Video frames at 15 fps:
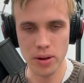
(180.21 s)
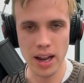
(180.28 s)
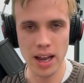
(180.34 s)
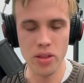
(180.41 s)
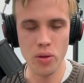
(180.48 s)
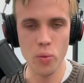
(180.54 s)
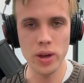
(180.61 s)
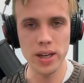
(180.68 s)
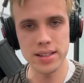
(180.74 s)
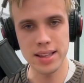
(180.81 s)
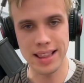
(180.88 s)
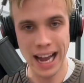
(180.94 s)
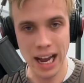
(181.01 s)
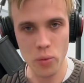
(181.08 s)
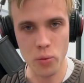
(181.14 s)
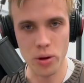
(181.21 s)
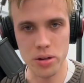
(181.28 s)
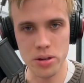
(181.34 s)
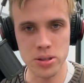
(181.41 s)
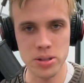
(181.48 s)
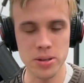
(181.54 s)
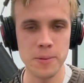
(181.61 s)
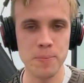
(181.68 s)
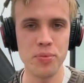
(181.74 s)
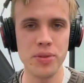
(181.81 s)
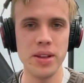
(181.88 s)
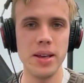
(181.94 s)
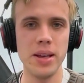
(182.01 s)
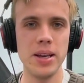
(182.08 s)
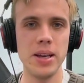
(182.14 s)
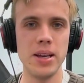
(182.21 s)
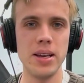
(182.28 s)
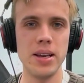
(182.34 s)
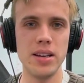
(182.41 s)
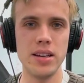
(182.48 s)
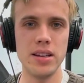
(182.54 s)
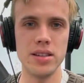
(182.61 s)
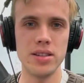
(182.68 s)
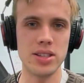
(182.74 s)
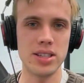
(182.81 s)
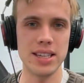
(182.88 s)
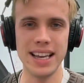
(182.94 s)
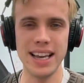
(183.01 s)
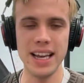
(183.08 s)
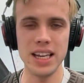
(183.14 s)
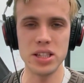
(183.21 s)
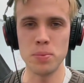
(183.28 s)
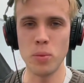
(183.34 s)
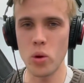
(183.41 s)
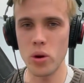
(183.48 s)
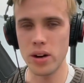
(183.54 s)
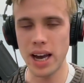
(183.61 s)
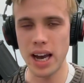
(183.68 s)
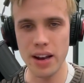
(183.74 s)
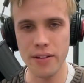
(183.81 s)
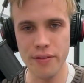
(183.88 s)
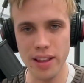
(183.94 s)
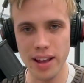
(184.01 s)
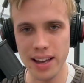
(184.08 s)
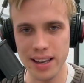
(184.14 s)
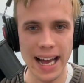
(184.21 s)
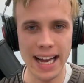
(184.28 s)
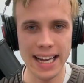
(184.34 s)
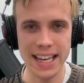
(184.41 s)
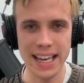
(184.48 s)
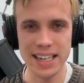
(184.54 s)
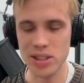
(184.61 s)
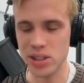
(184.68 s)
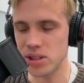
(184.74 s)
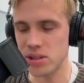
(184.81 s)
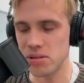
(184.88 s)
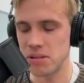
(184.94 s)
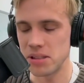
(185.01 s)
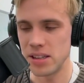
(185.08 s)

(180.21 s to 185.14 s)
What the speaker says: And the reason that works is it's more kind of like, I guess